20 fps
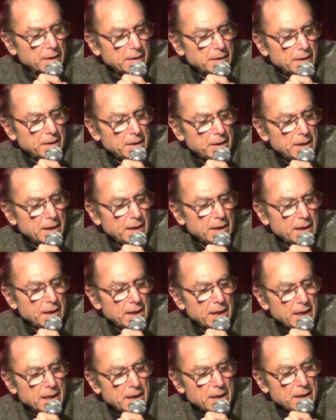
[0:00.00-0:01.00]
Did he
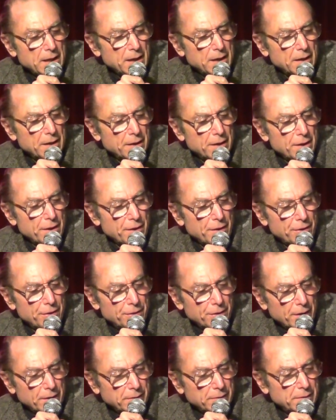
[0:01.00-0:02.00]
hear
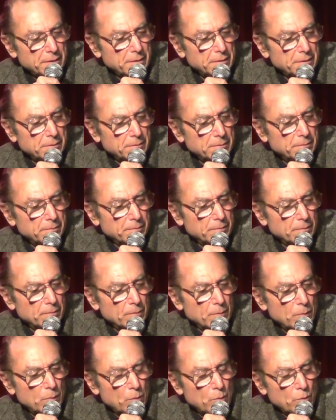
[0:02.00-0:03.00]
thunder?
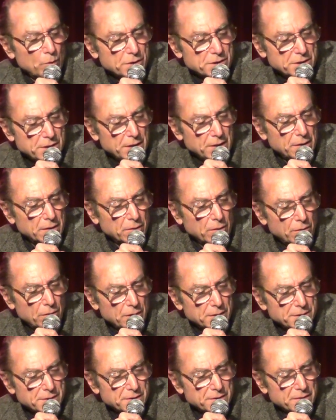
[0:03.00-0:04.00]
Was he
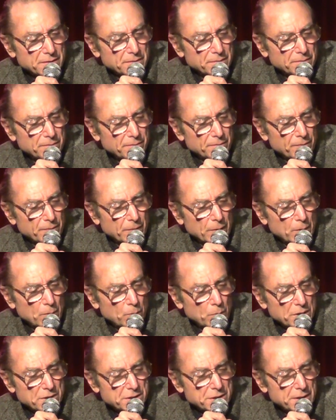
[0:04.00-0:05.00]
lost?
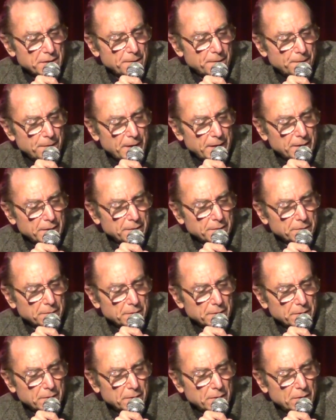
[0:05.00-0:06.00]
Was he
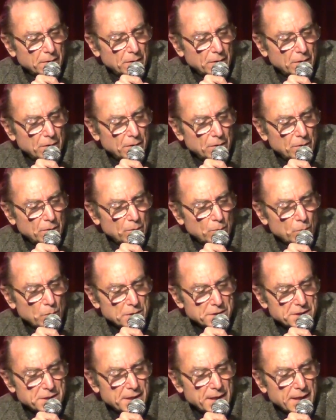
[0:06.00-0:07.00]
found?
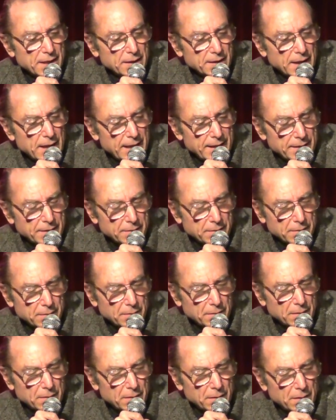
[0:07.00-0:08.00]
Was there light
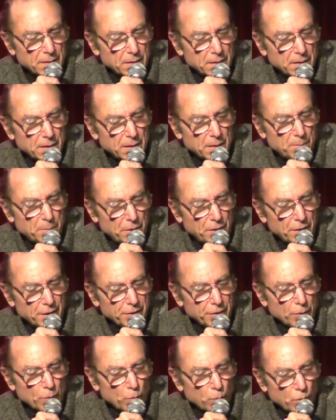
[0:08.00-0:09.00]

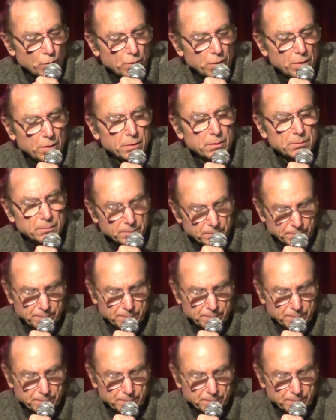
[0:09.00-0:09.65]
upon the wall?